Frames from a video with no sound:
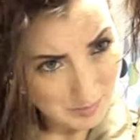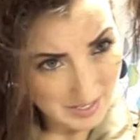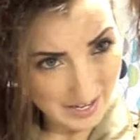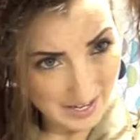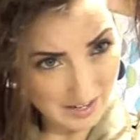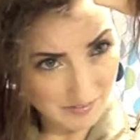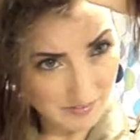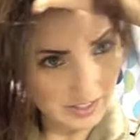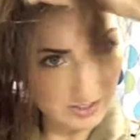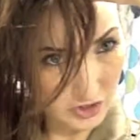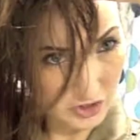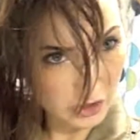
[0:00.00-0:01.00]
maybe half
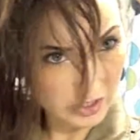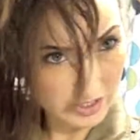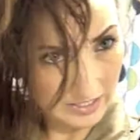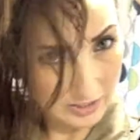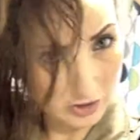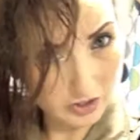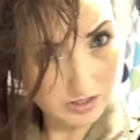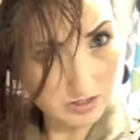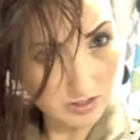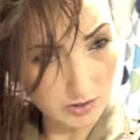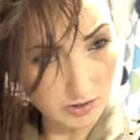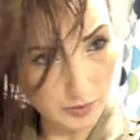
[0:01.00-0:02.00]
inch sections
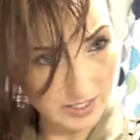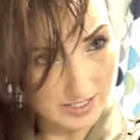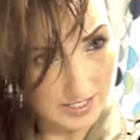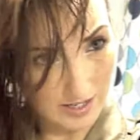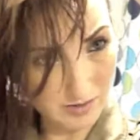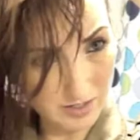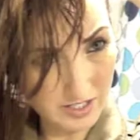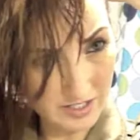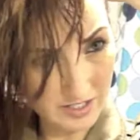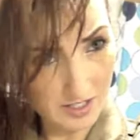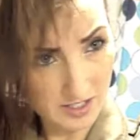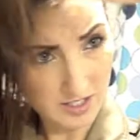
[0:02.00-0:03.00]
on the way down here.